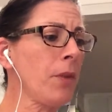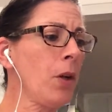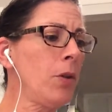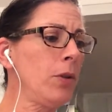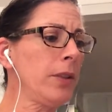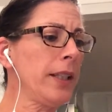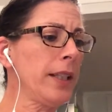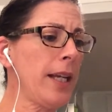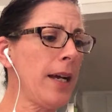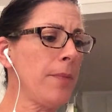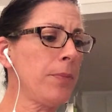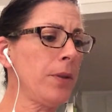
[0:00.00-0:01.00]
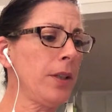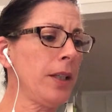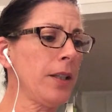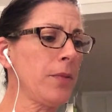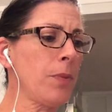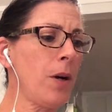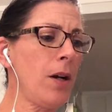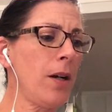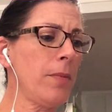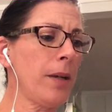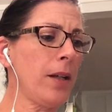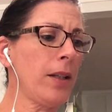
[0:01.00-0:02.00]
Holding the apple in his paw
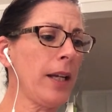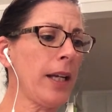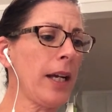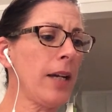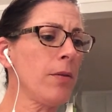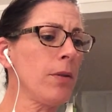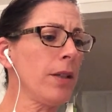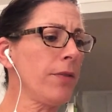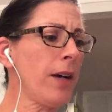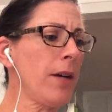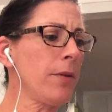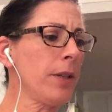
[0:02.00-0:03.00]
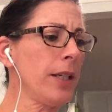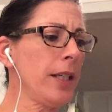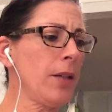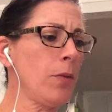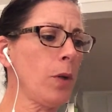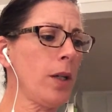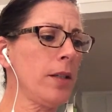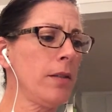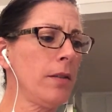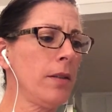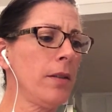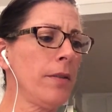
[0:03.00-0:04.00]
about like I would if I were eating one,
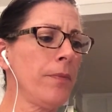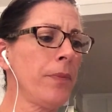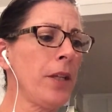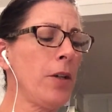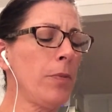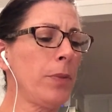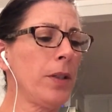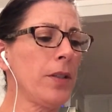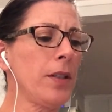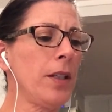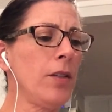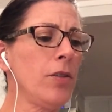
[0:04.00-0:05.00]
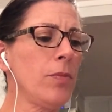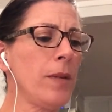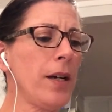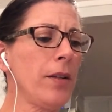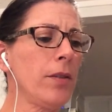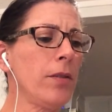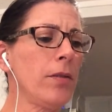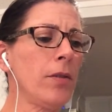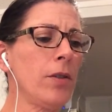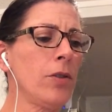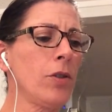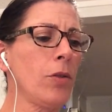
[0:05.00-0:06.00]
he opened his huge mouth,
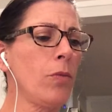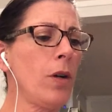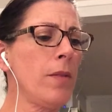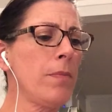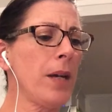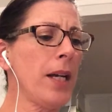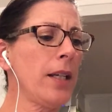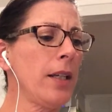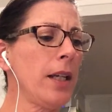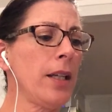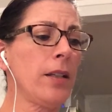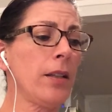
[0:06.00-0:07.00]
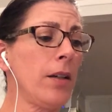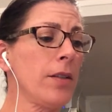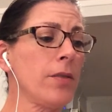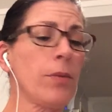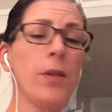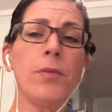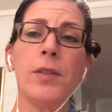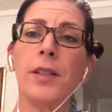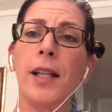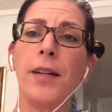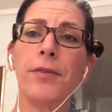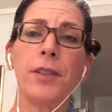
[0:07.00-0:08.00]
took one bite, and tossed what was
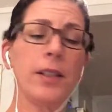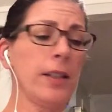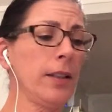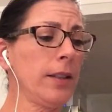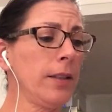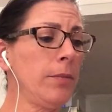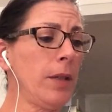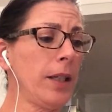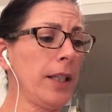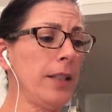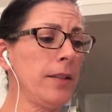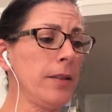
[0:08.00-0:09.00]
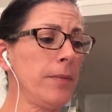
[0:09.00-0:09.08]
left to the little monkeys.